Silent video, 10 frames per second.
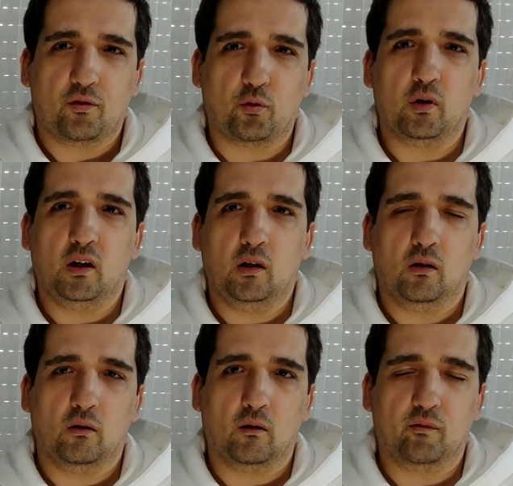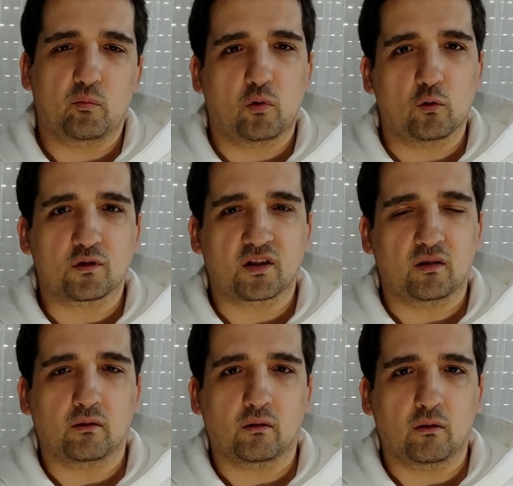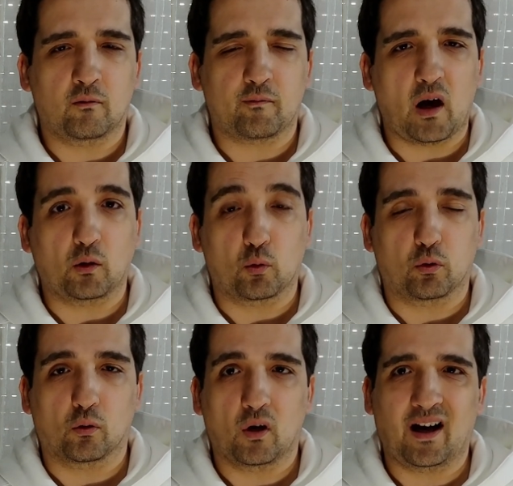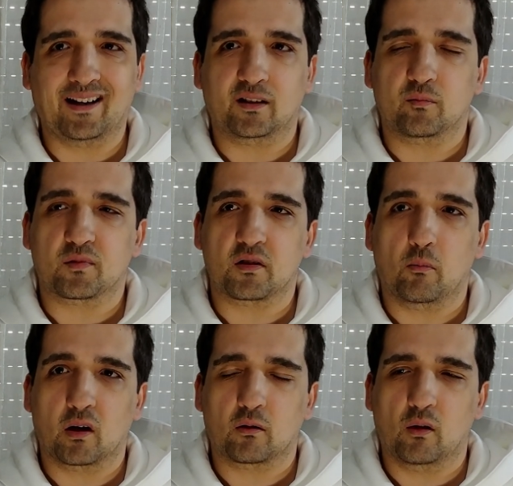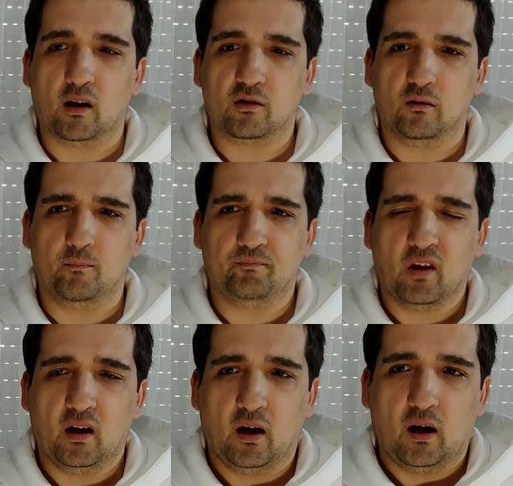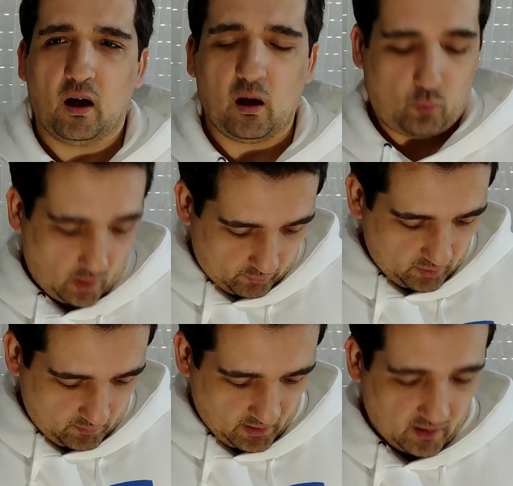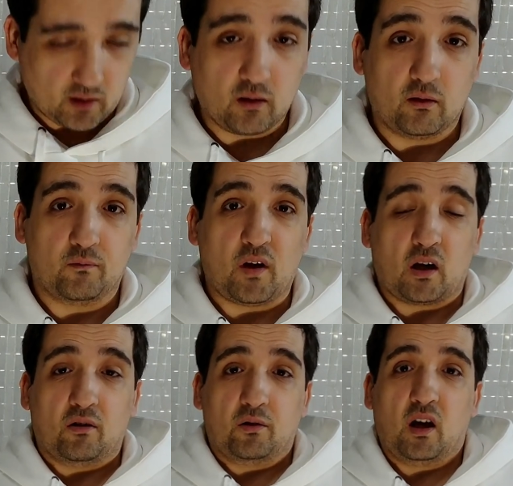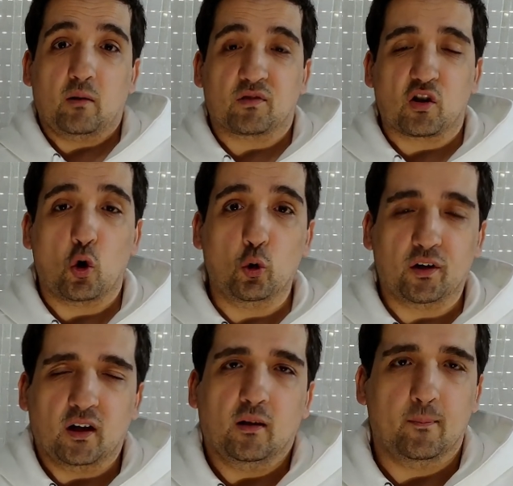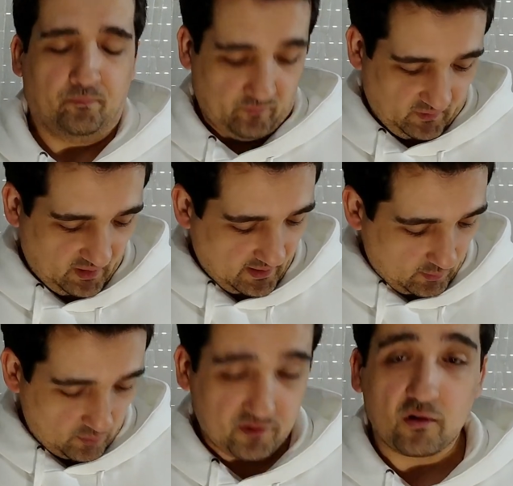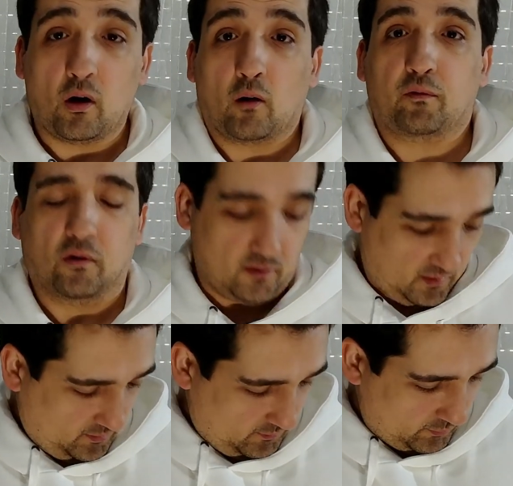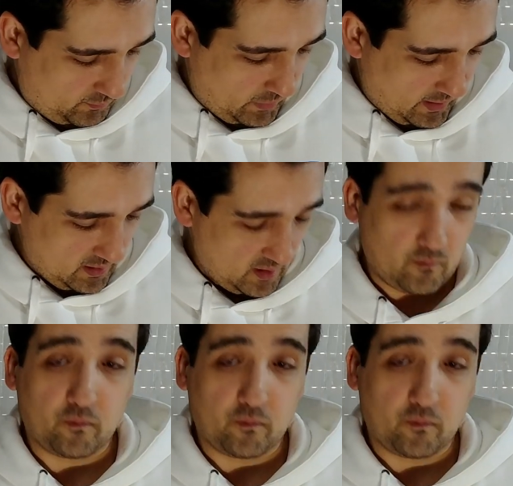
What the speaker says: three of the most valuable items in my collection. I'm wearing my Deckard Games hoodie that I was offered by a